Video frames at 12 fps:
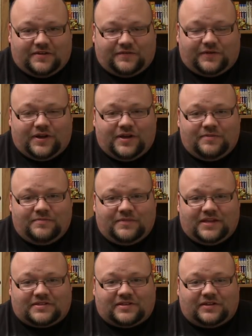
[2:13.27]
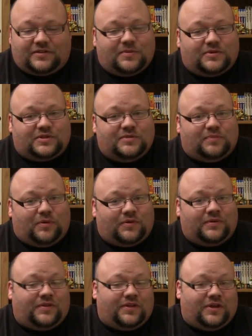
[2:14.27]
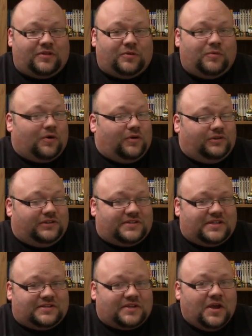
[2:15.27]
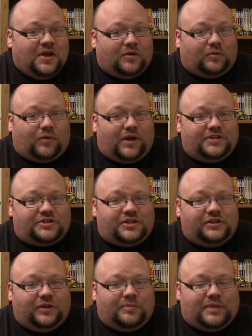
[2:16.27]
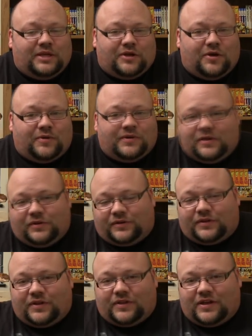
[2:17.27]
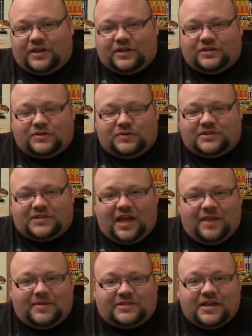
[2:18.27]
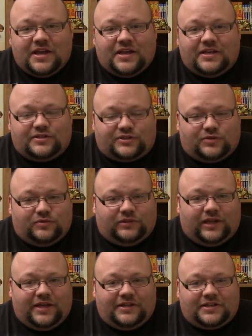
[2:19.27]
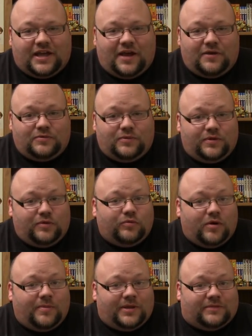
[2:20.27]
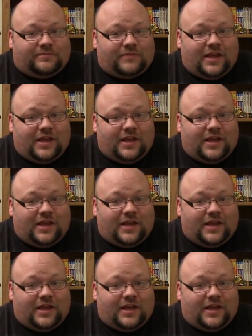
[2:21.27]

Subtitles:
For him, that's like the most important thing in the world is his raging libido, and the only thing that he can do to tame it is to lay down with a woman.